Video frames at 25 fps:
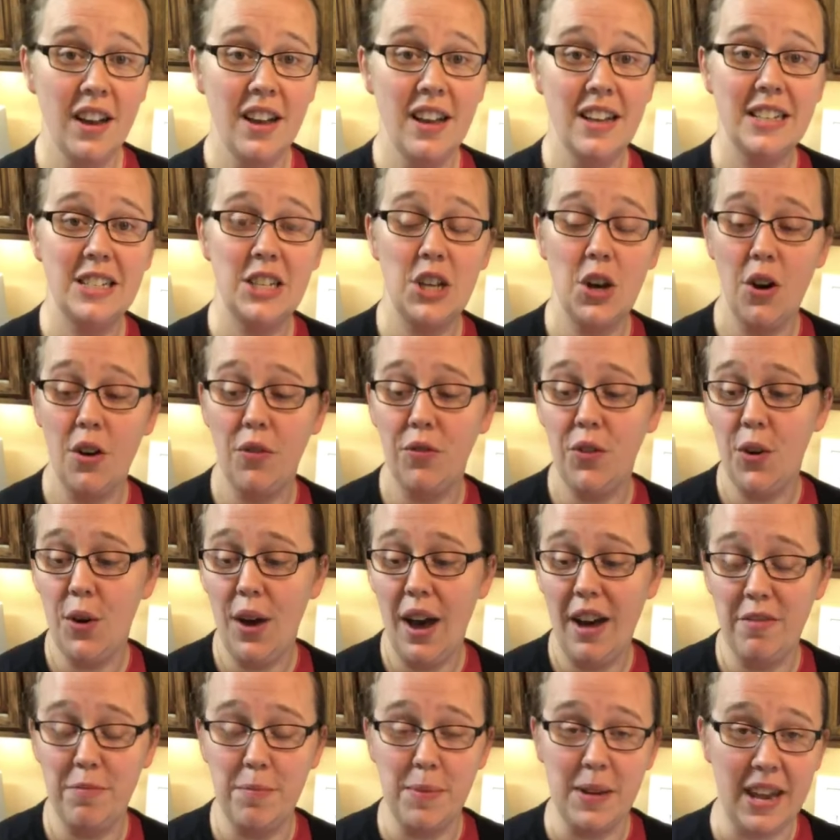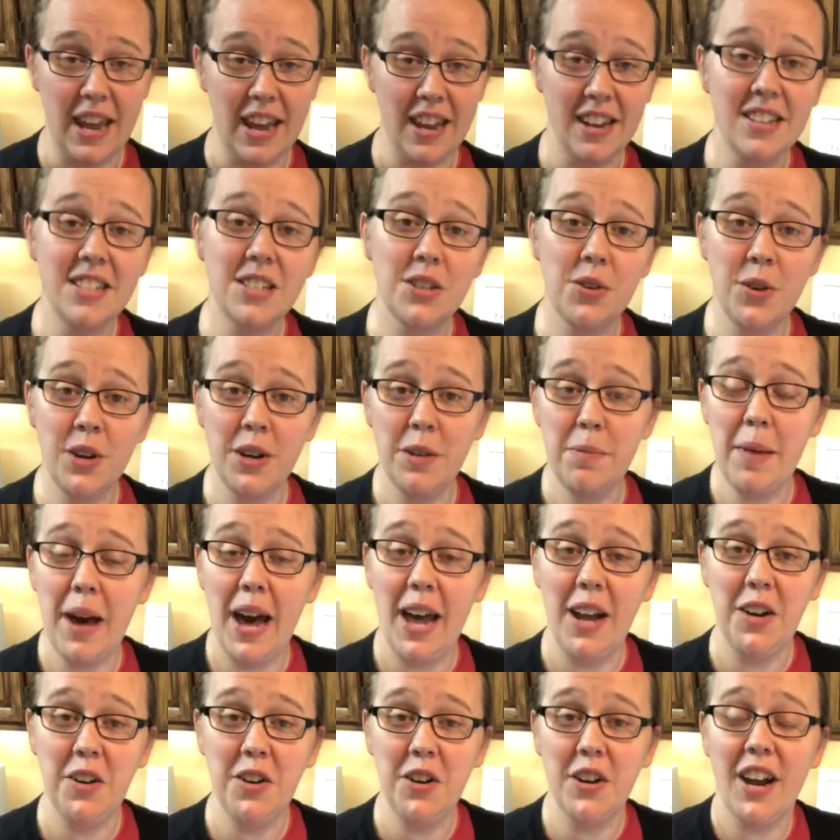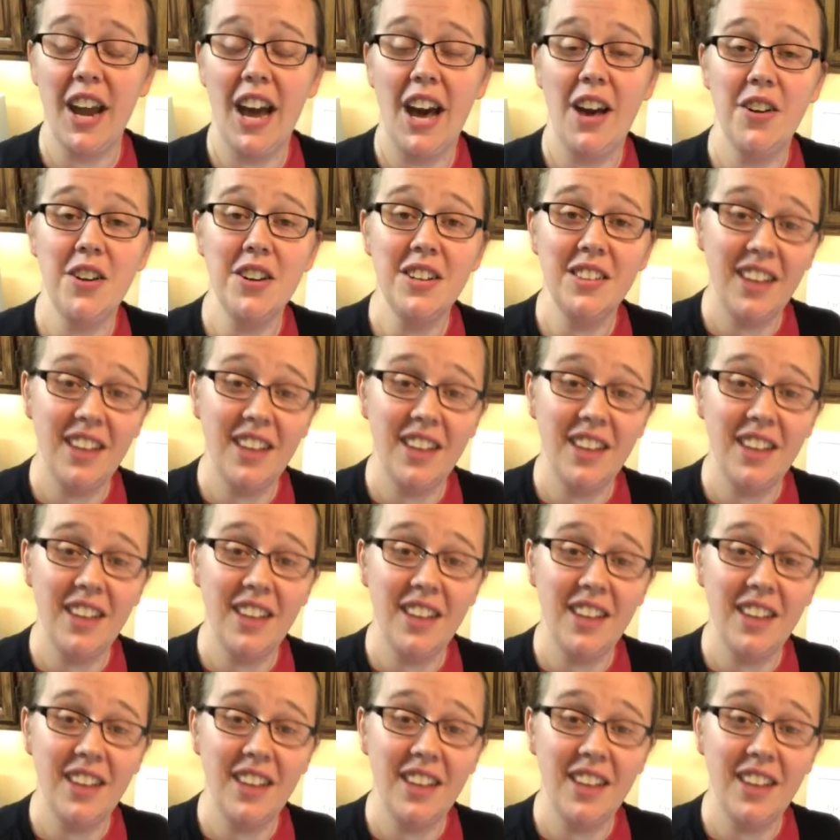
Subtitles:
so if you have bananas going bad on your counter